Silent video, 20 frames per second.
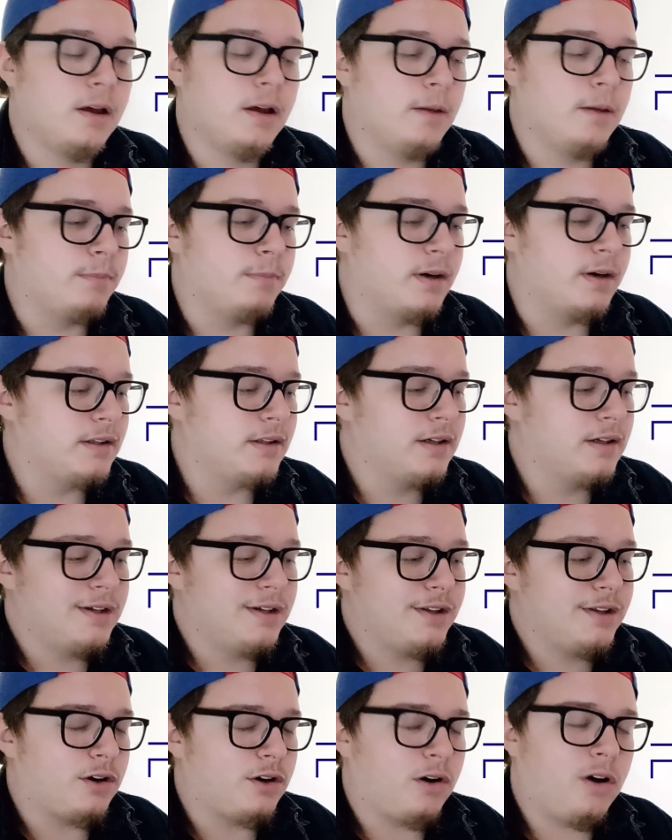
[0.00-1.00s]
but
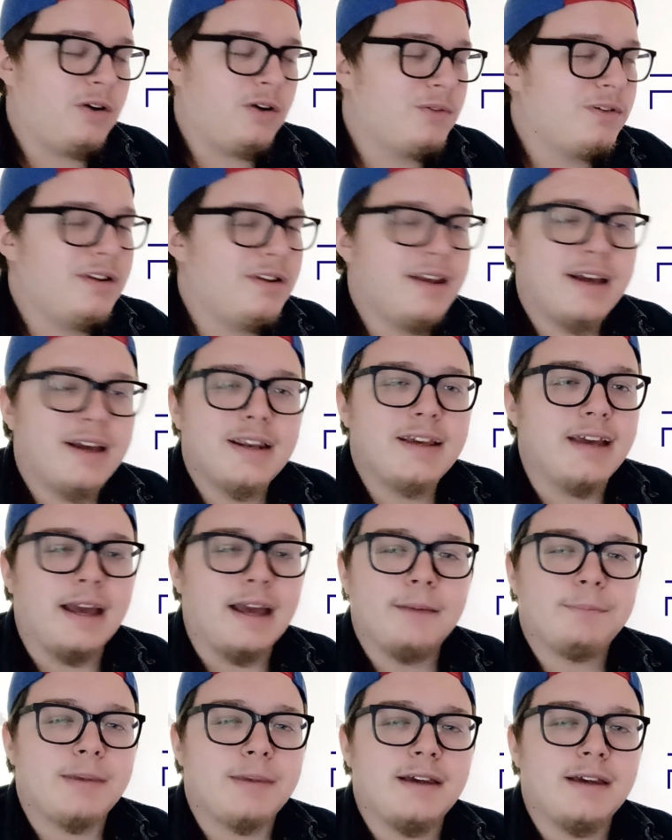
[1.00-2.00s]
there aren't really any
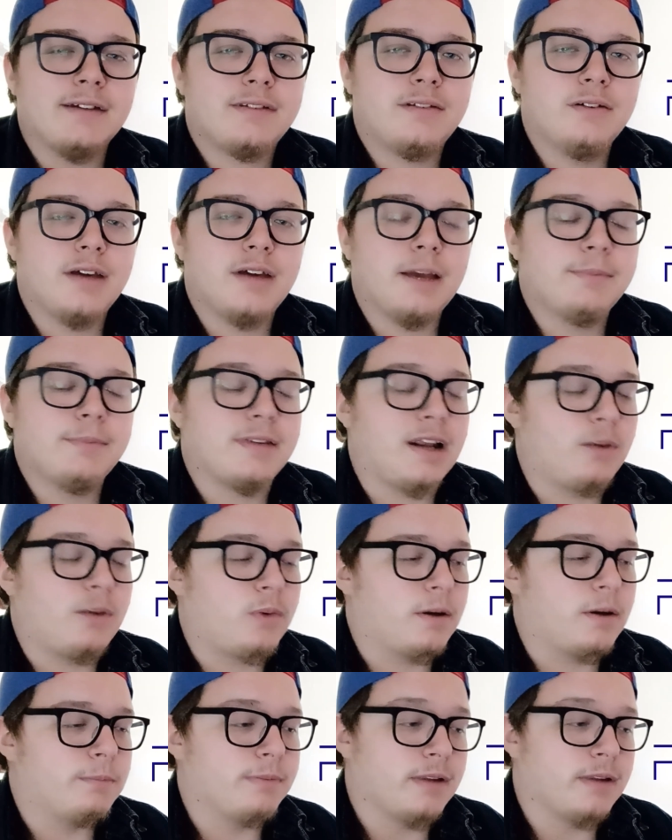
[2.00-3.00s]
PS2 games that I want
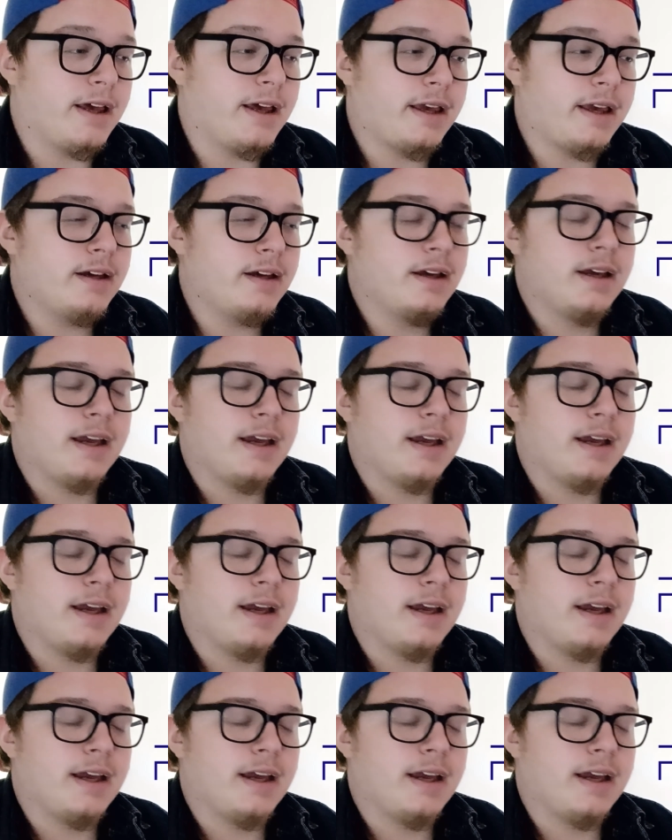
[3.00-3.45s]
to play,